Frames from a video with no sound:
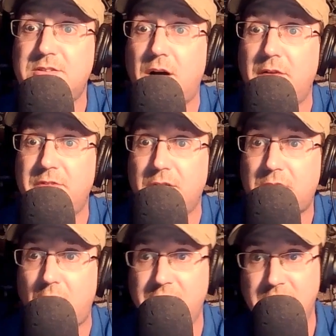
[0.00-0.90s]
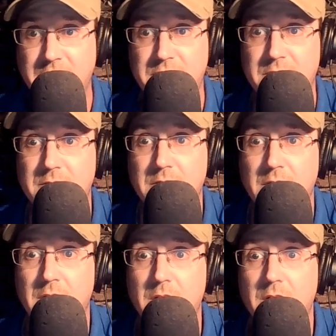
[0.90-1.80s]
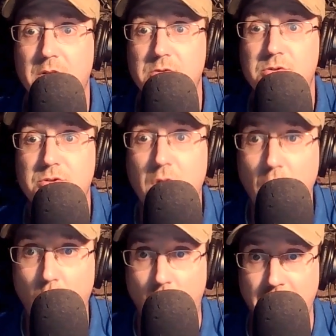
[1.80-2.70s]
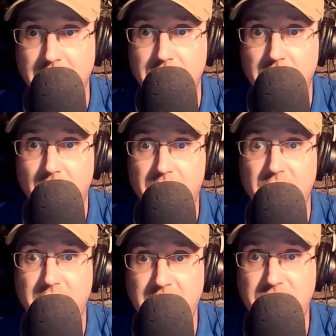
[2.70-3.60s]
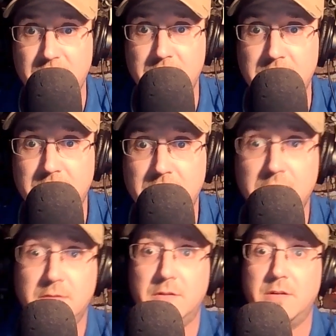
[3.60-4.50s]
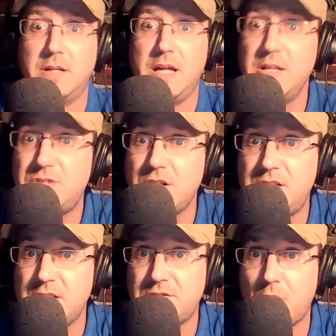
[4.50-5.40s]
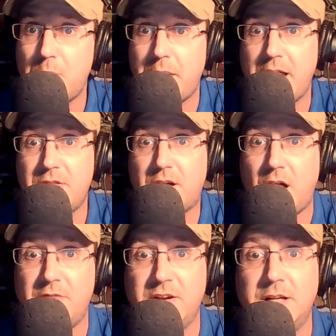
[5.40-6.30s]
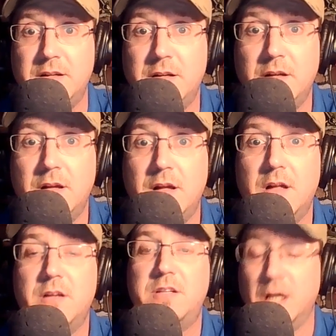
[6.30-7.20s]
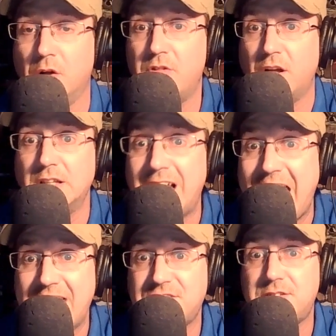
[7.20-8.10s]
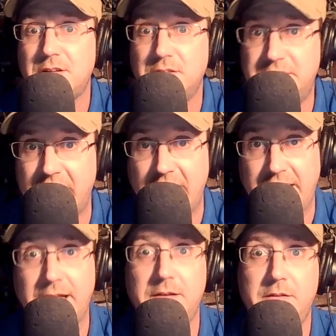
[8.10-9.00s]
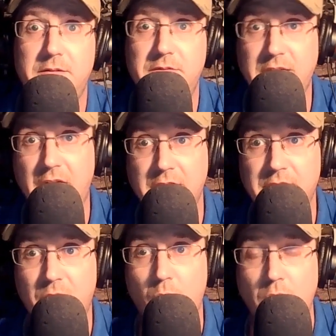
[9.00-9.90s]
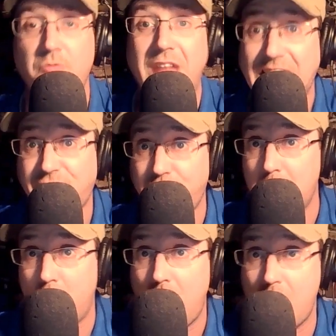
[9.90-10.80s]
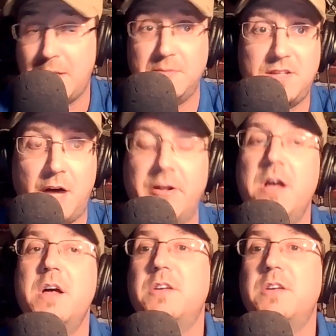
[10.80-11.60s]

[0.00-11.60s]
of their covenants. No one of the nation is to disobey the covenant till the last day, the end of the world. That's from Muhammad himself.